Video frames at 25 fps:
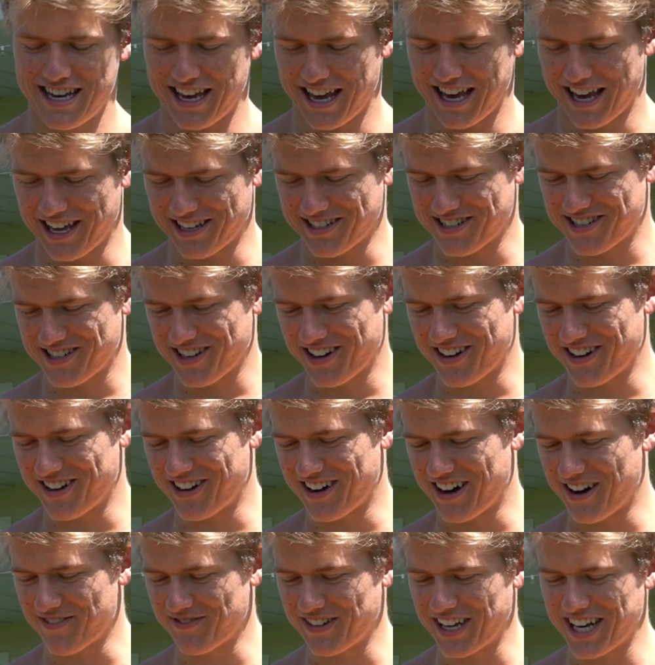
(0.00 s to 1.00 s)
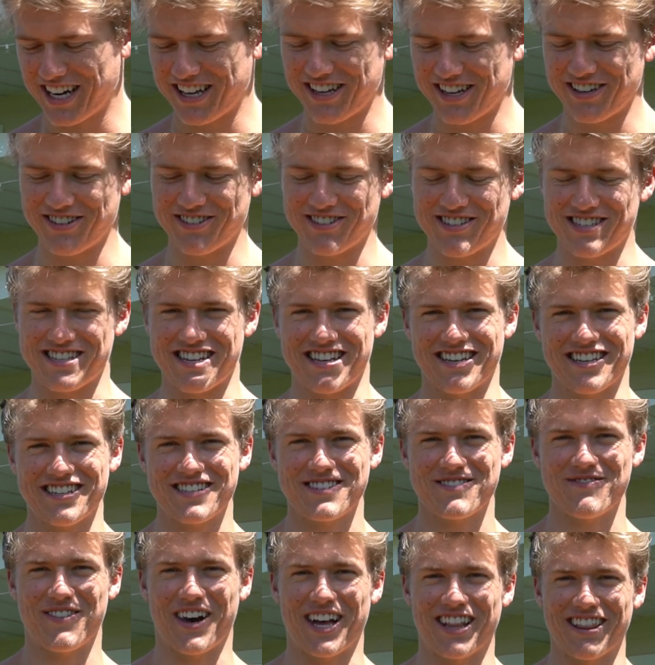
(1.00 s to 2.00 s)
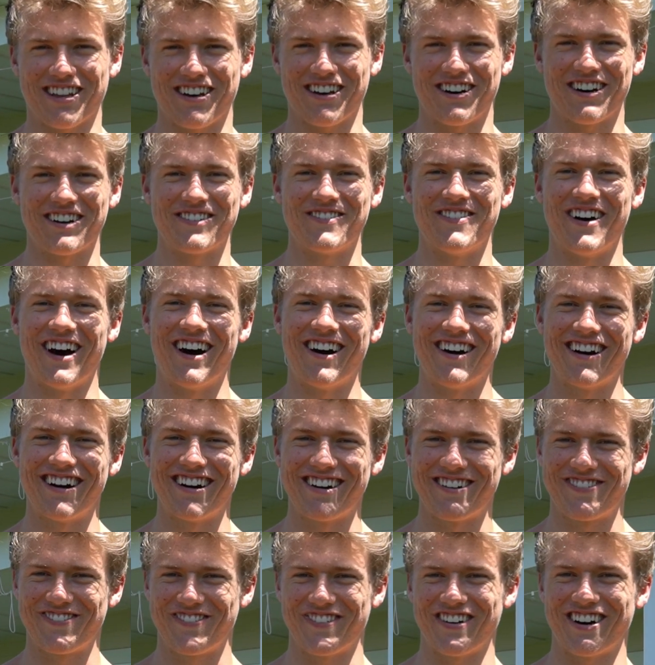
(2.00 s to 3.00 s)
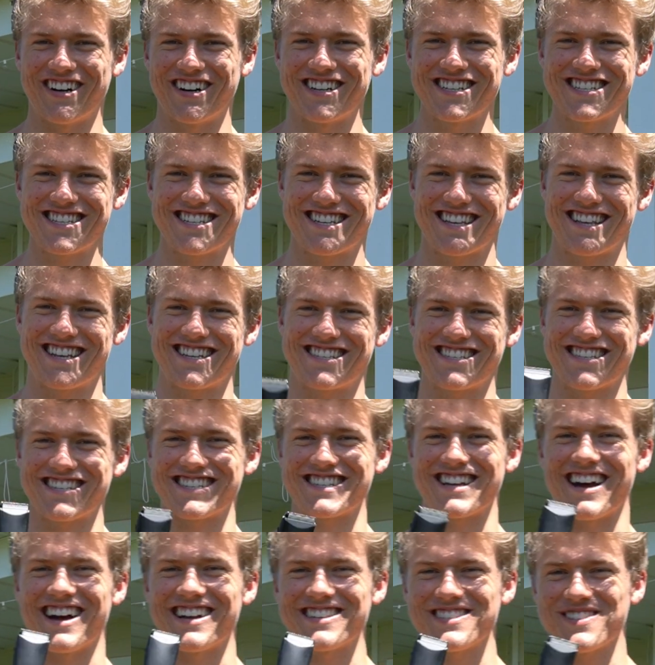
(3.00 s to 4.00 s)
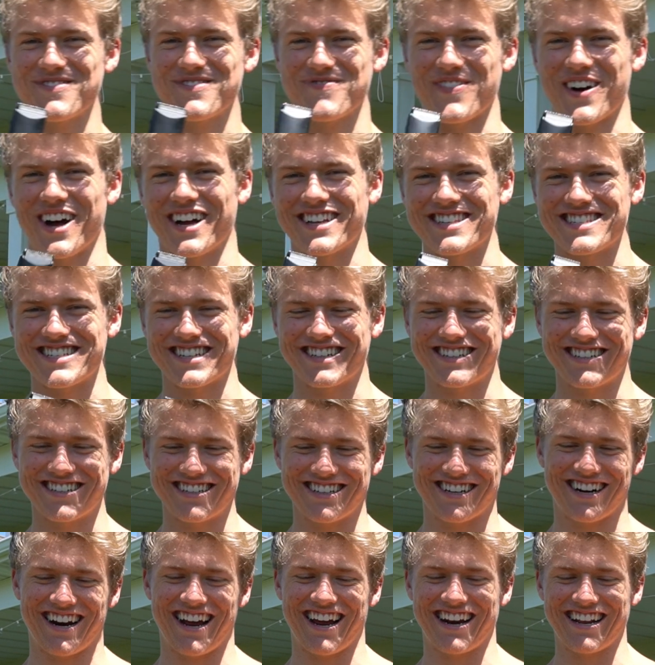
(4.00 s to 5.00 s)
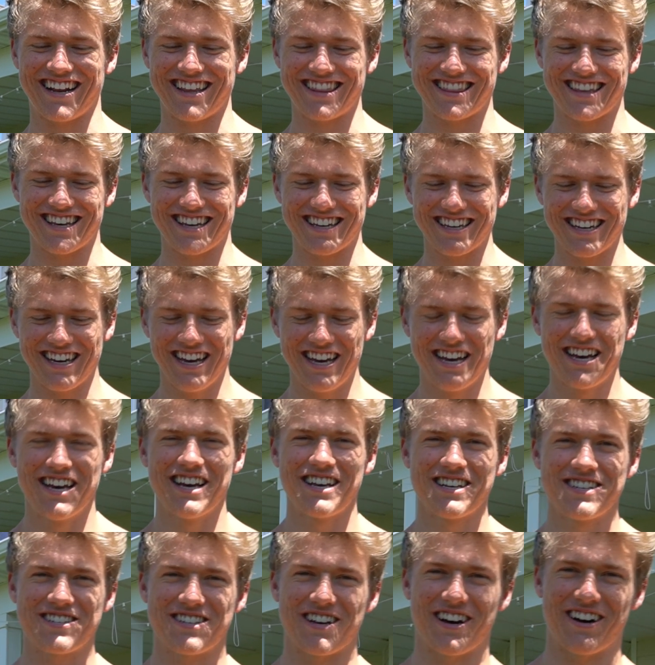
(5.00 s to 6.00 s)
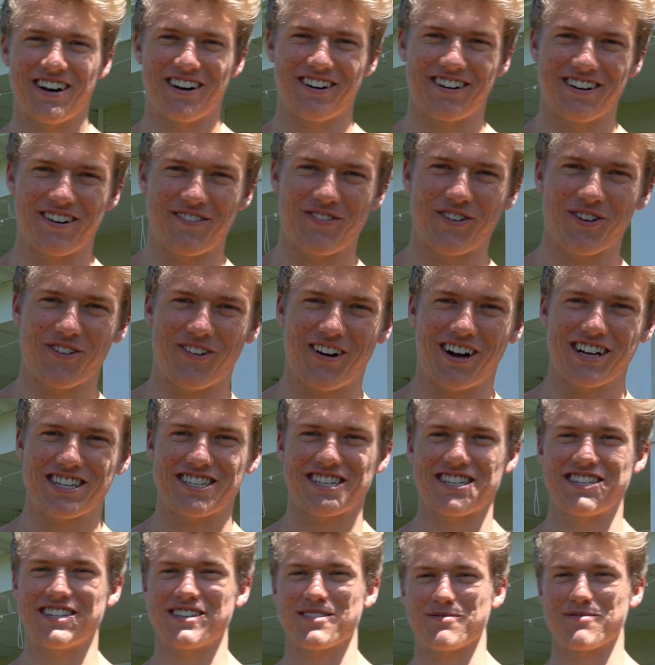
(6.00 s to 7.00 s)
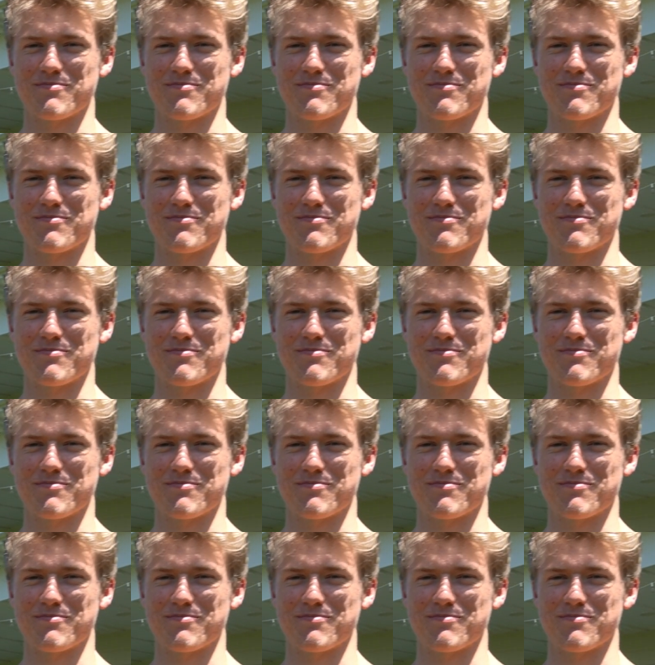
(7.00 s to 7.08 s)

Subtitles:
and so I'm gonna use this, my lawnmower, first. This is not sponsored or anything, so if you're watching this,